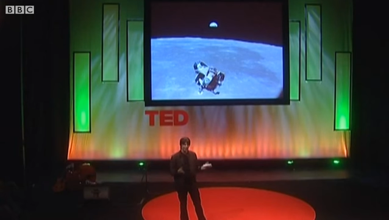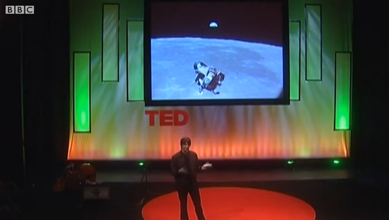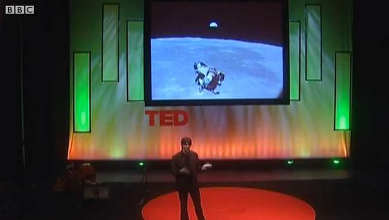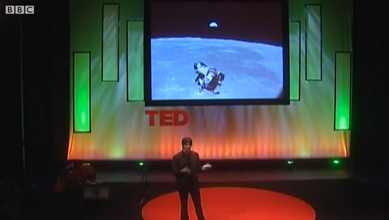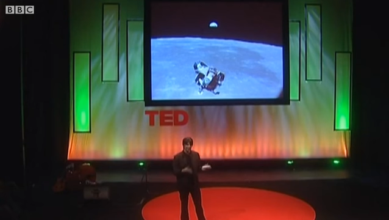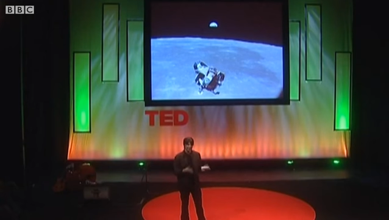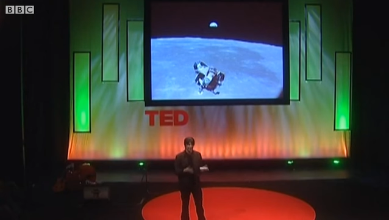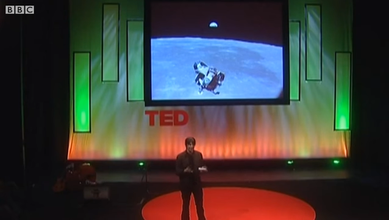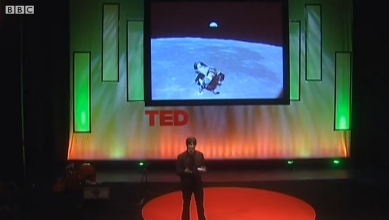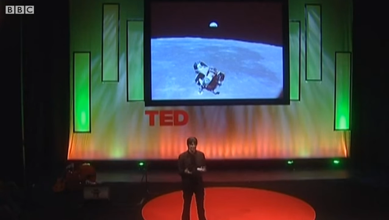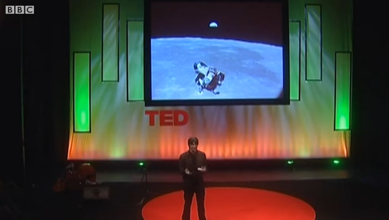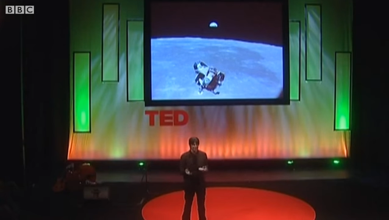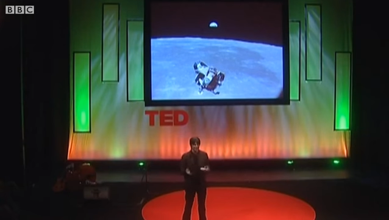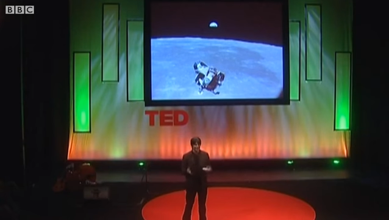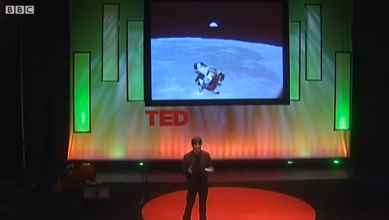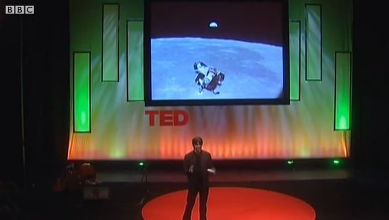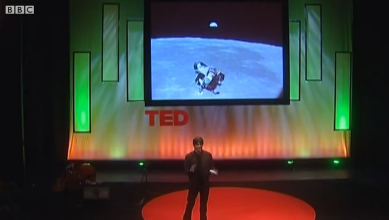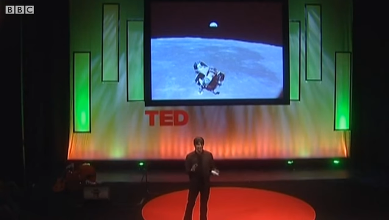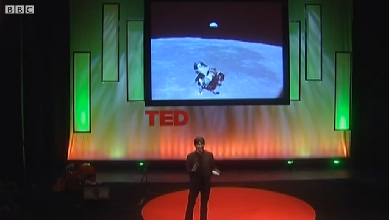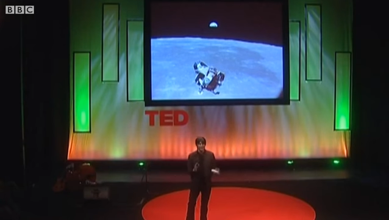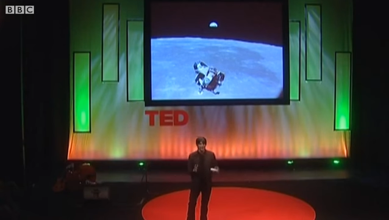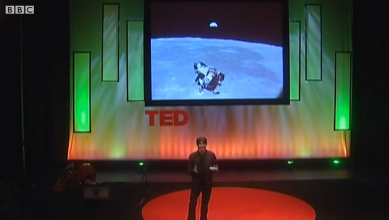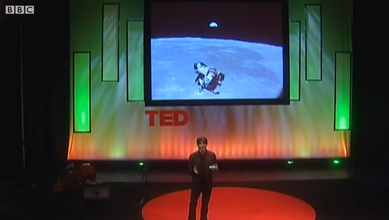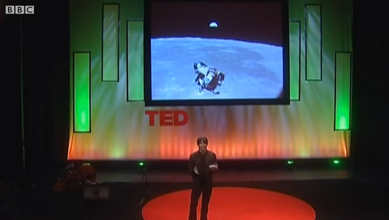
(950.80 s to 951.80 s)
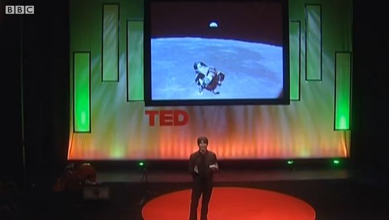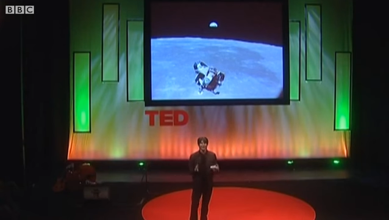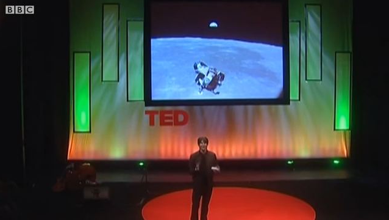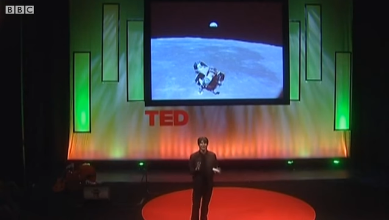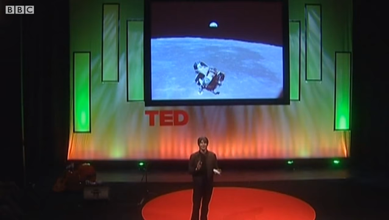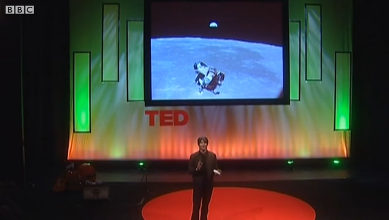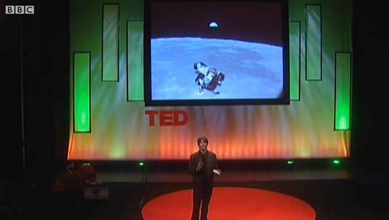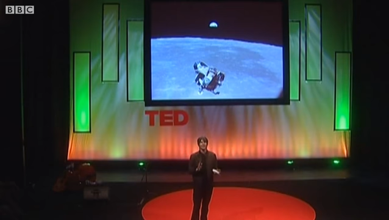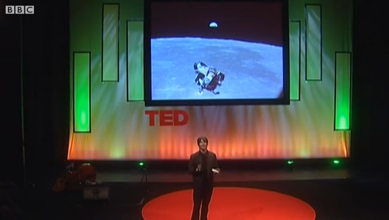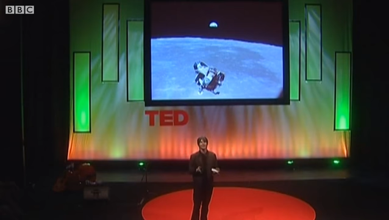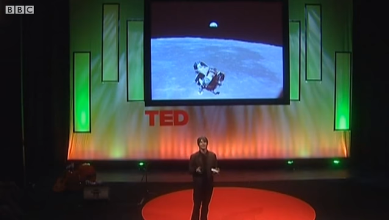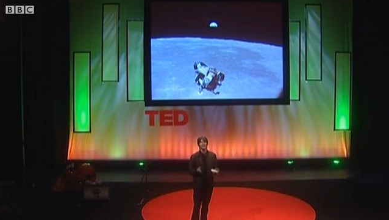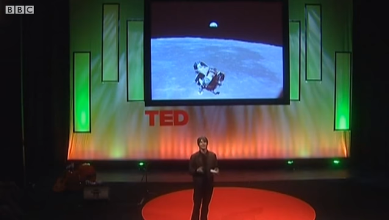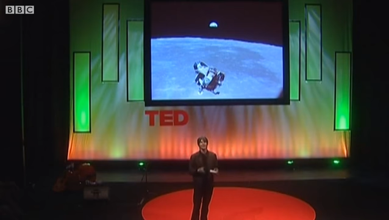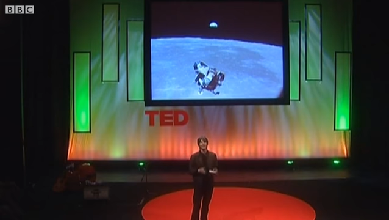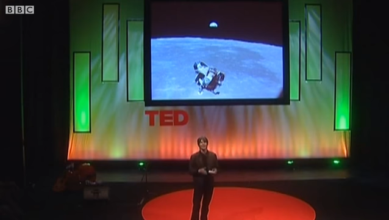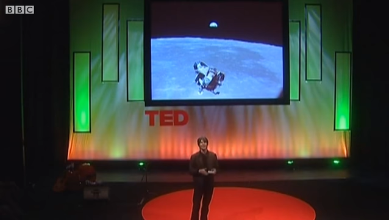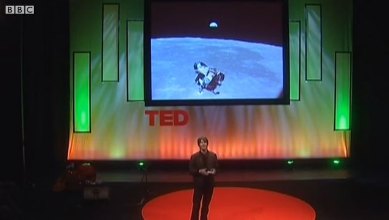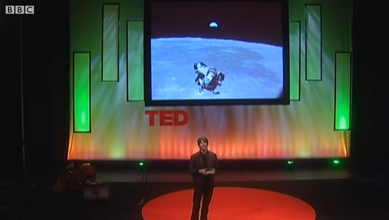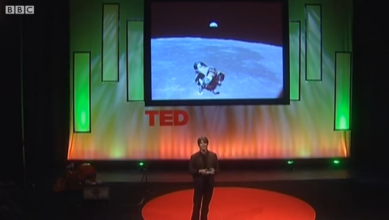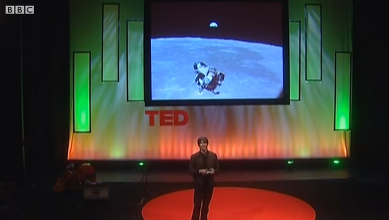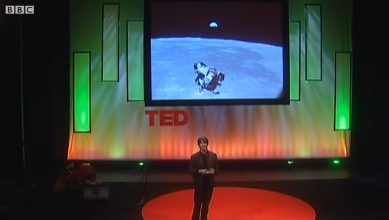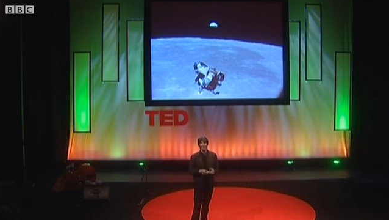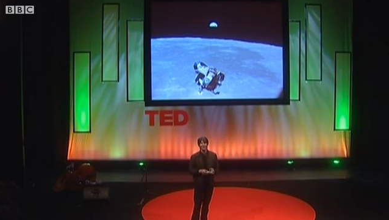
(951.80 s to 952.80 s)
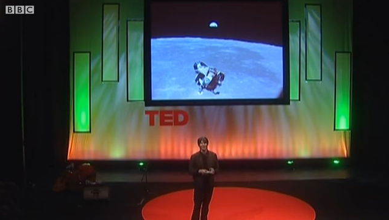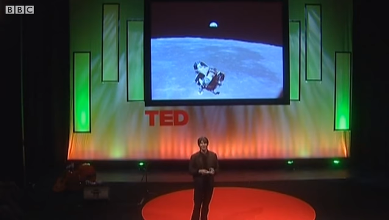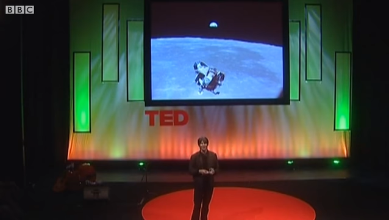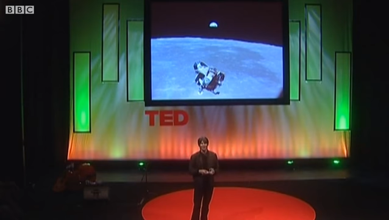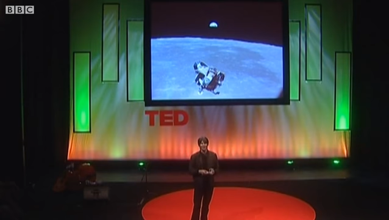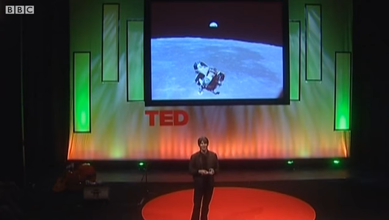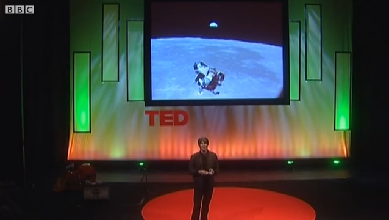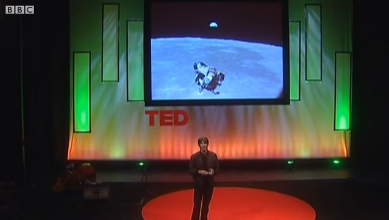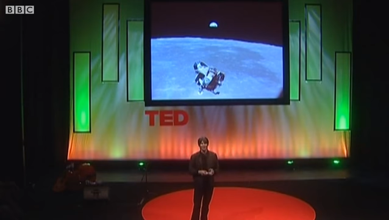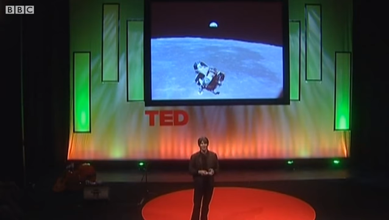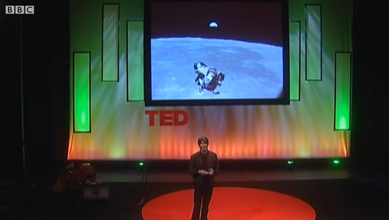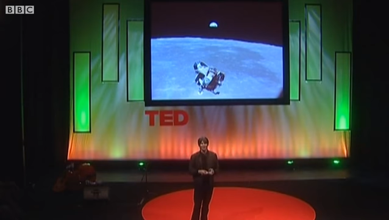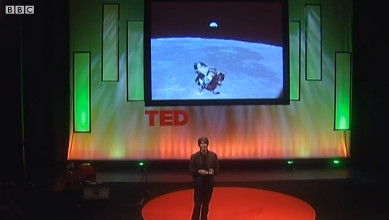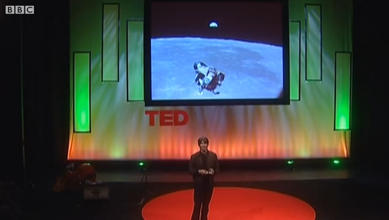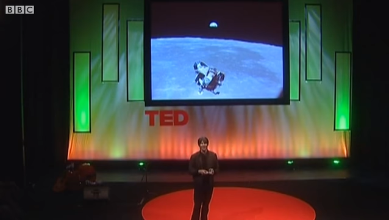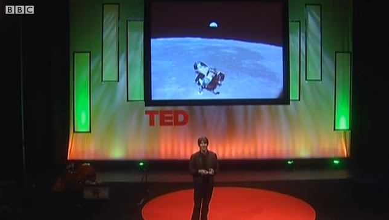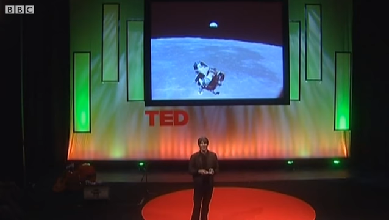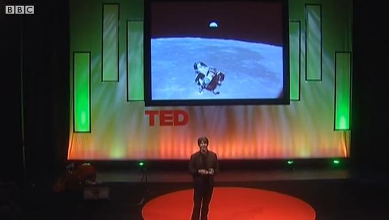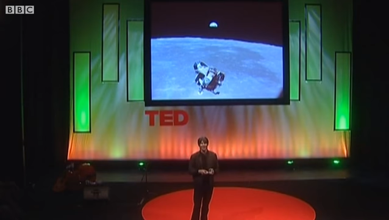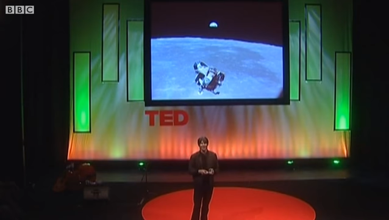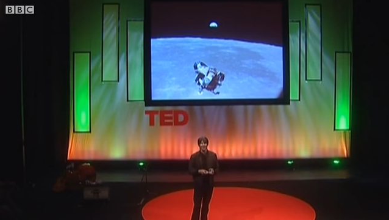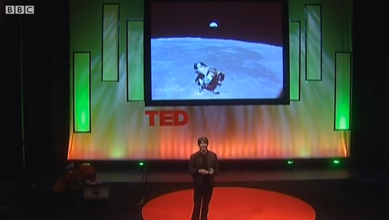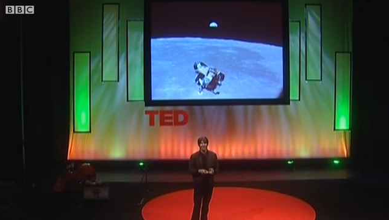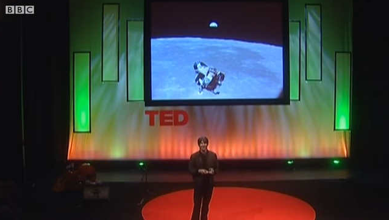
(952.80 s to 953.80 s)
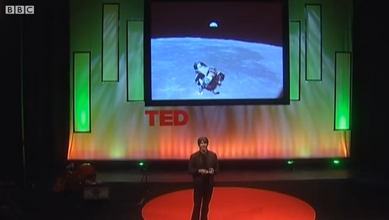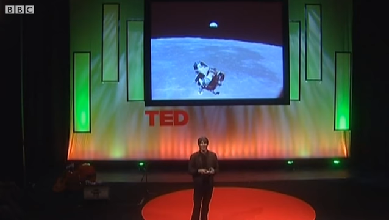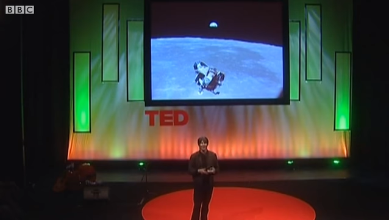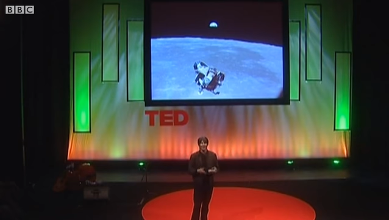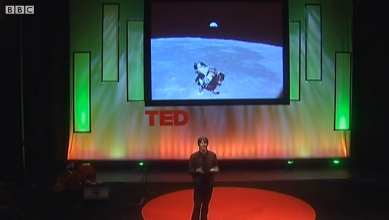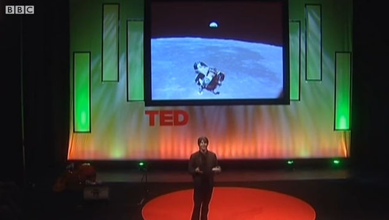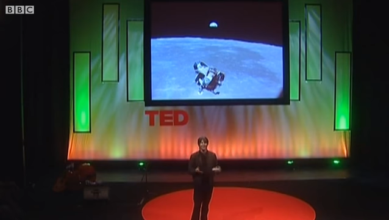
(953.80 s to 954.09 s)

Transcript: [unreadable: no face in view]